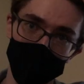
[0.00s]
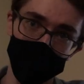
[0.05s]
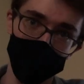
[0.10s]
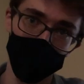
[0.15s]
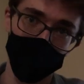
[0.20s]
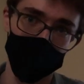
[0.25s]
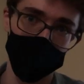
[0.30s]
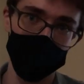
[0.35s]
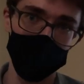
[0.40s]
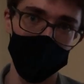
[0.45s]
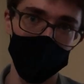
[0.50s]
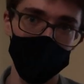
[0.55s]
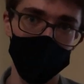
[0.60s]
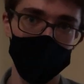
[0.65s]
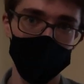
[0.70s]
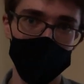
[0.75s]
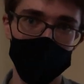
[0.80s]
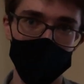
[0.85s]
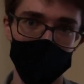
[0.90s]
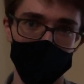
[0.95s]
it
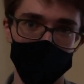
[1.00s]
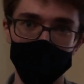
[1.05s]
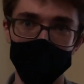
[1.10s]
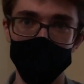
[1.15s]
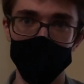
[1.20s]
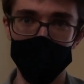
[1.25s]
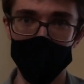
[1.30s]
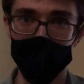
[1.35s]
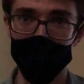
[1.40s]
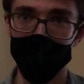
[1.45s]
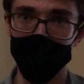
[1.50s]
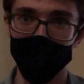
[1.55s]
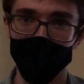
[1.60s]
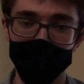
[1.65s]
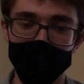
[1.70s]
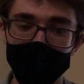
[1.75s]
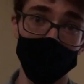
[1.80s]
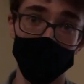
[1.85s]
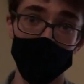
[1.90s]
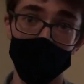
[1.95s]
also started a
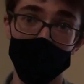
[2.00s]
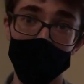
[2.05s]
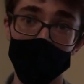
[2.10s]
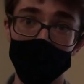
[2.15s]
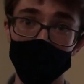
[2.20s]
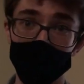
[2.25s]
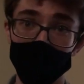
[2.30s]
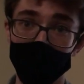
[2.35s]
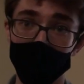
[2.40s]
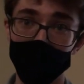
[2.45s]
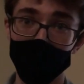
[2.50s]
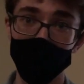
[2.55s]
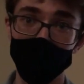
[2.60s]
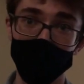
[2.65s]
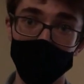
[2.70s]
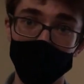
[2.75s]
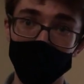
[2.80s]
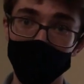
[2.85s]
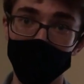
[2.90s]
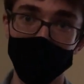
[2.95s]
war. Remember the Maine?